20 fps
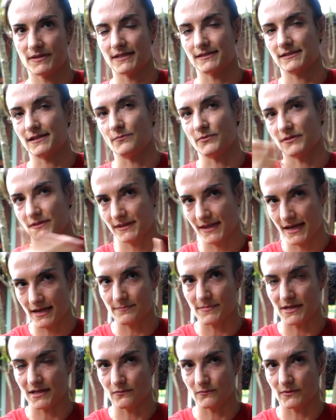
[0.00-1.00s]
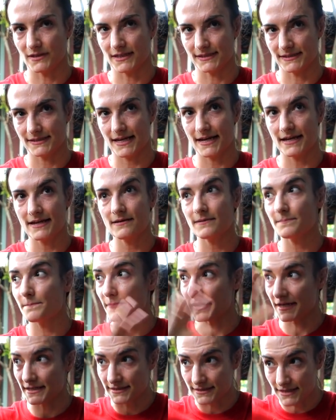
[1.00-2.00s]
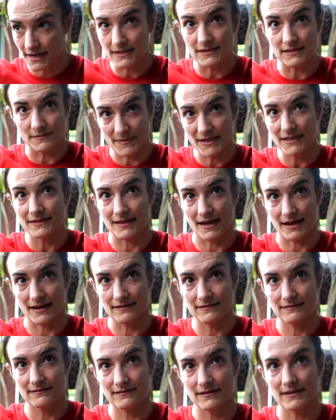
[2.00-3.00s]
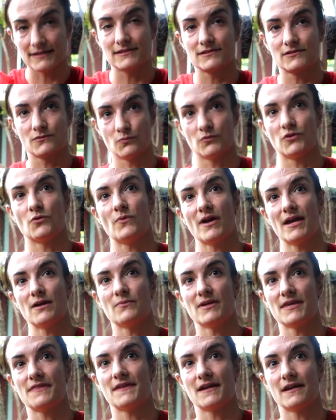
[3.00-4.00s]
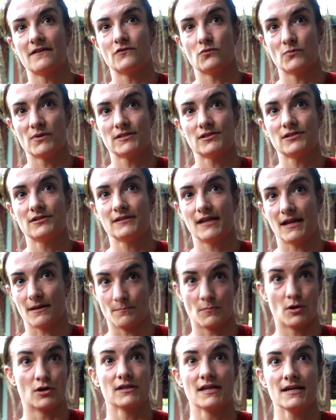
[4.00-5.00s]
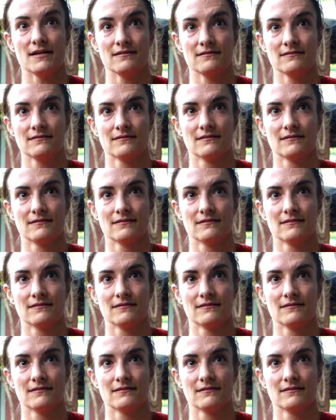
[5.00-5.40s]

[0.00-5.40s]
that's not what they mean when they say it. But it does mean that. It, it's the it, way we think of a wizard, like Merlin.